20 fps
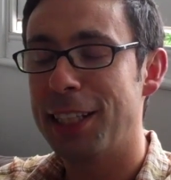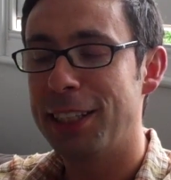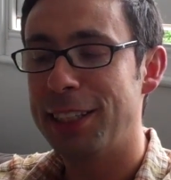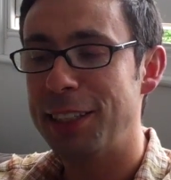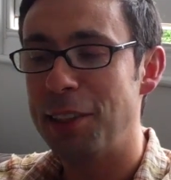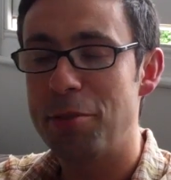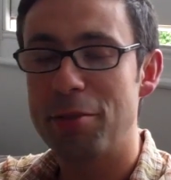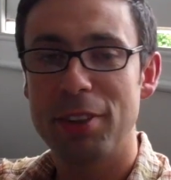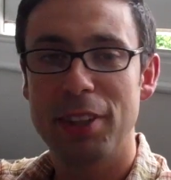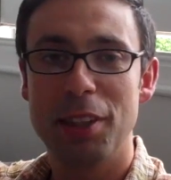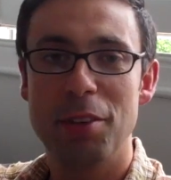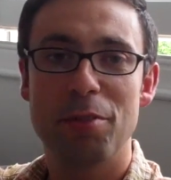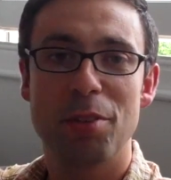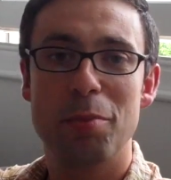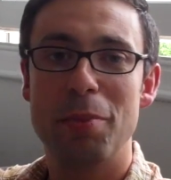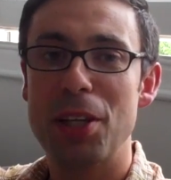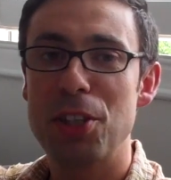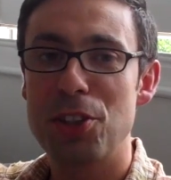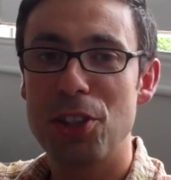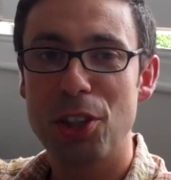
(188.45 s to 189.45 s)
different
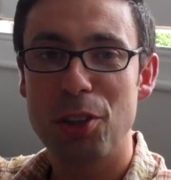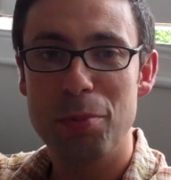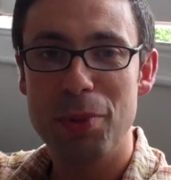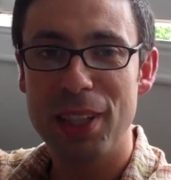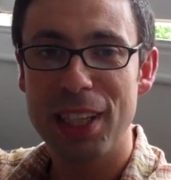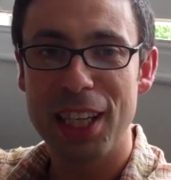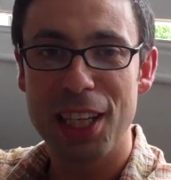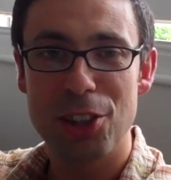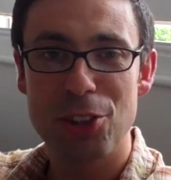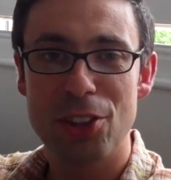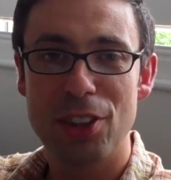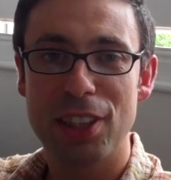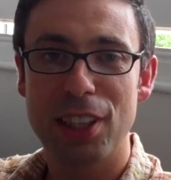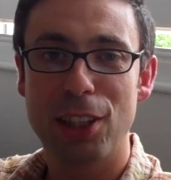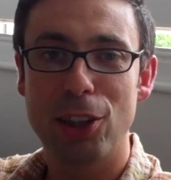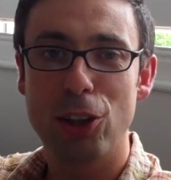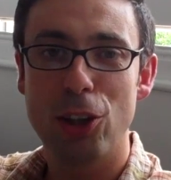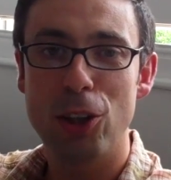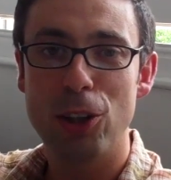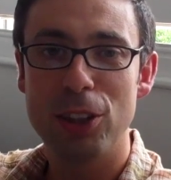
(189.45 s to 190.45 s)
information communication
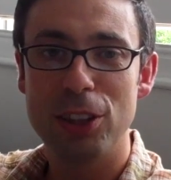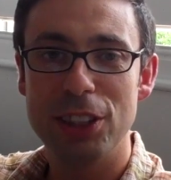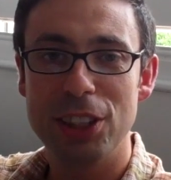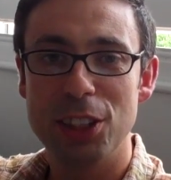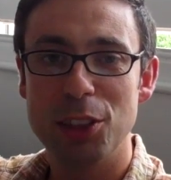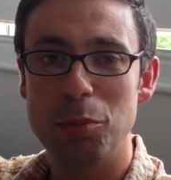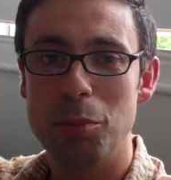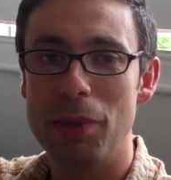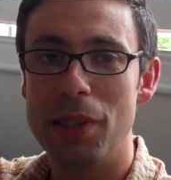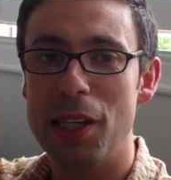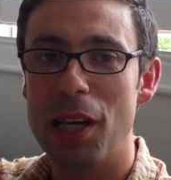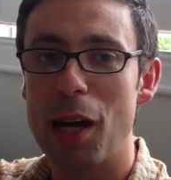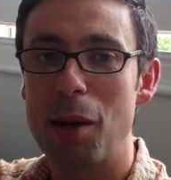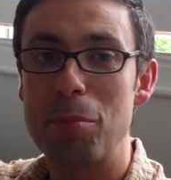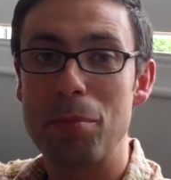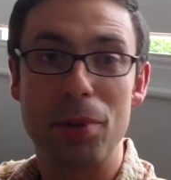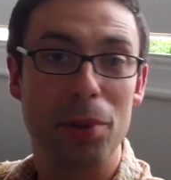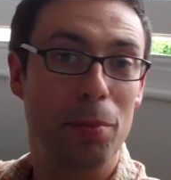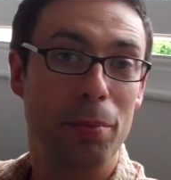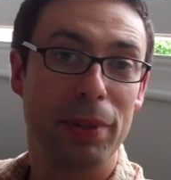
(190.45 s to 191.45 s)
technologies be
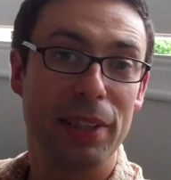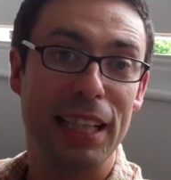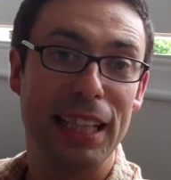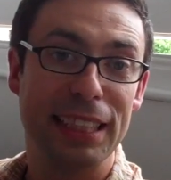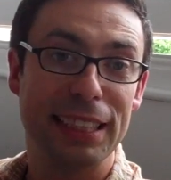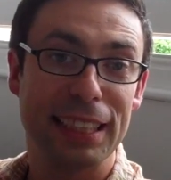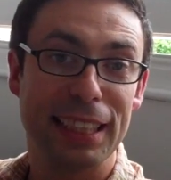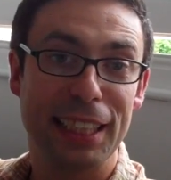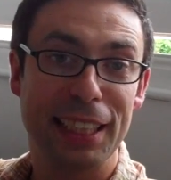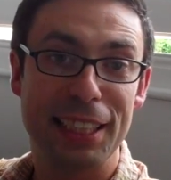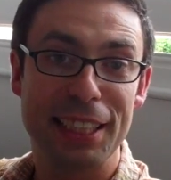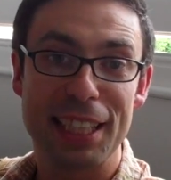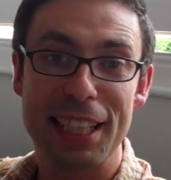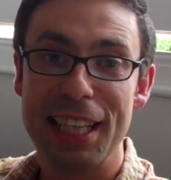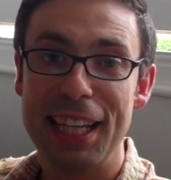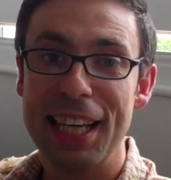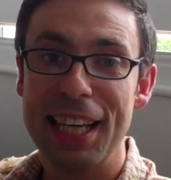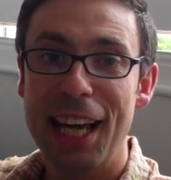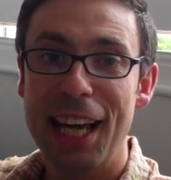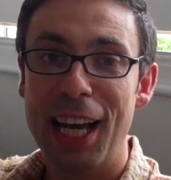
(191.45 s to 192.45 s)
appropriated
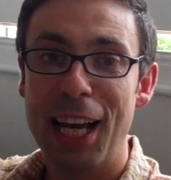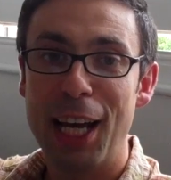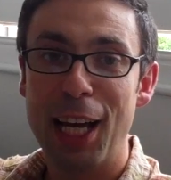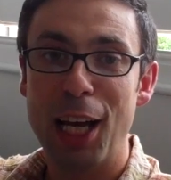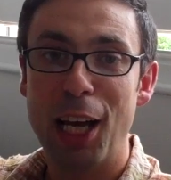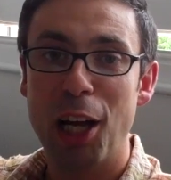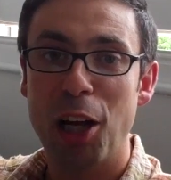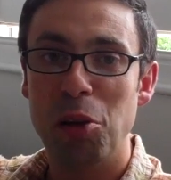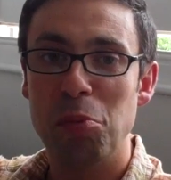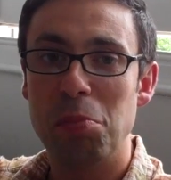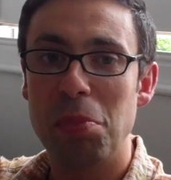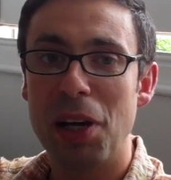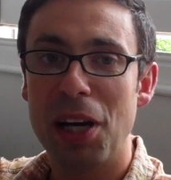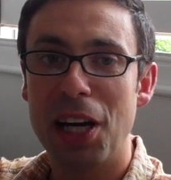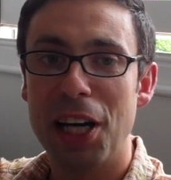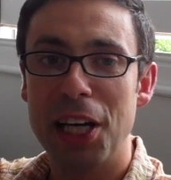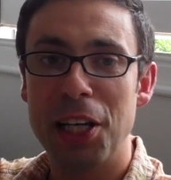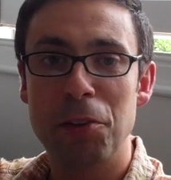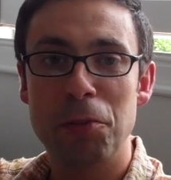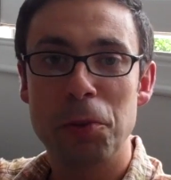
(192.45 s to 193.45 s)

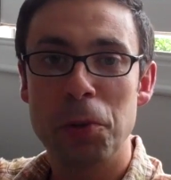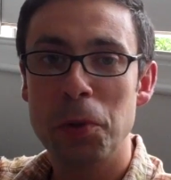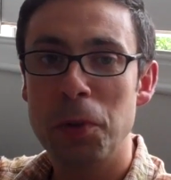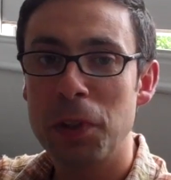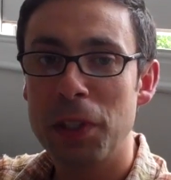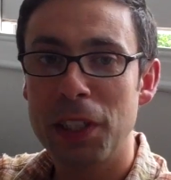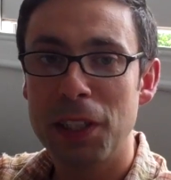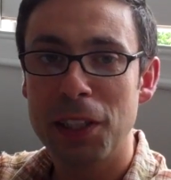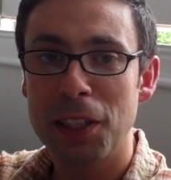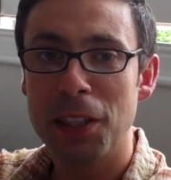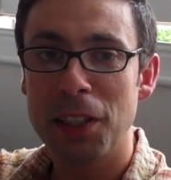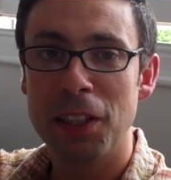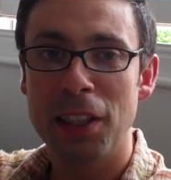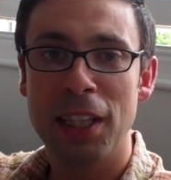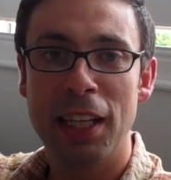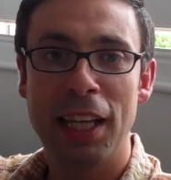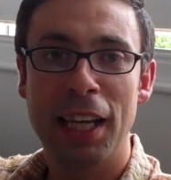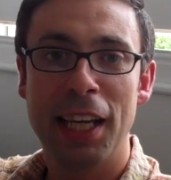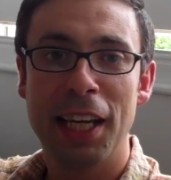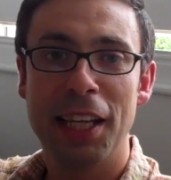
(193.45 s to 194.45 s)
by
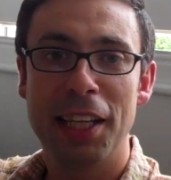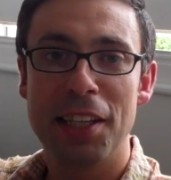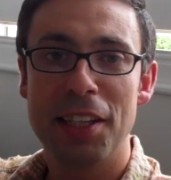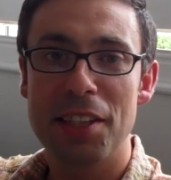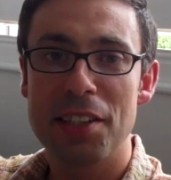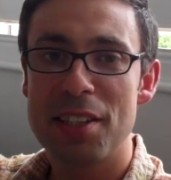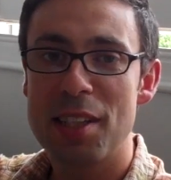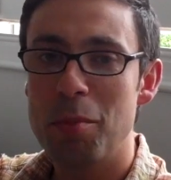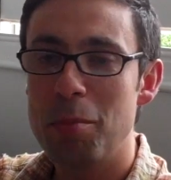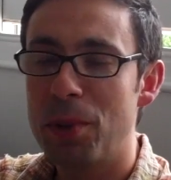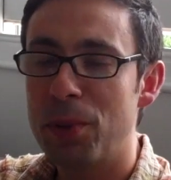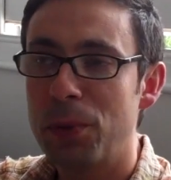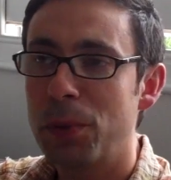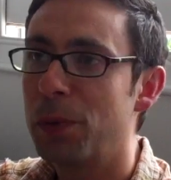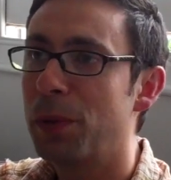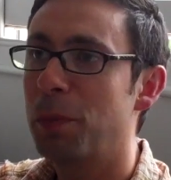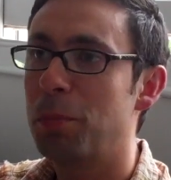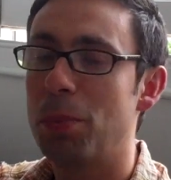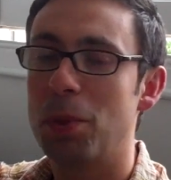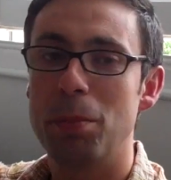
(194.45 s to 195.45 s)
rural and
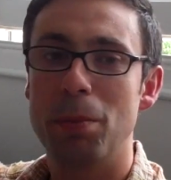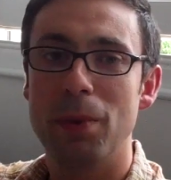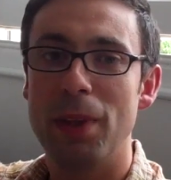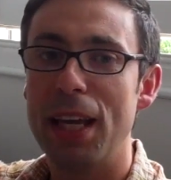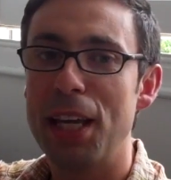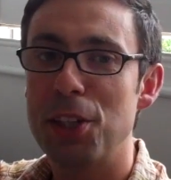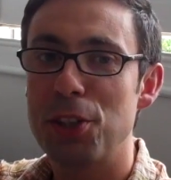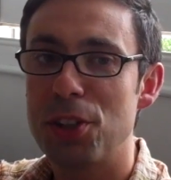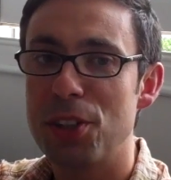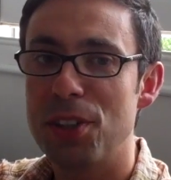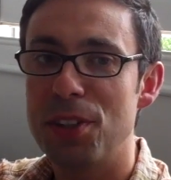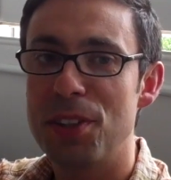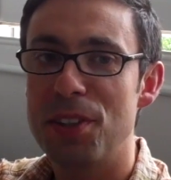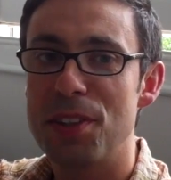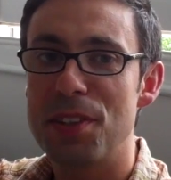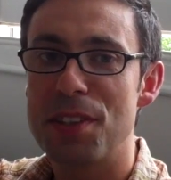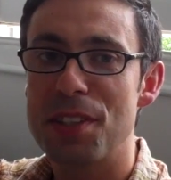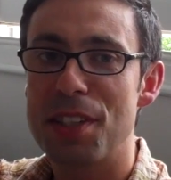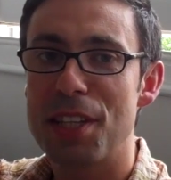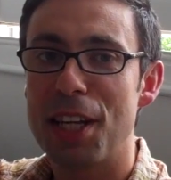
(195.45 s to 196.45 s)
semi-rural
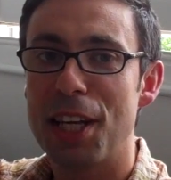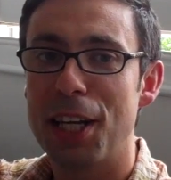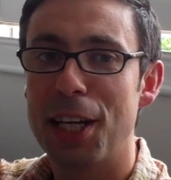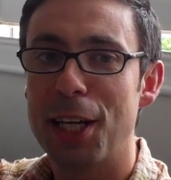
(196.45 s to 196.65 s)
populations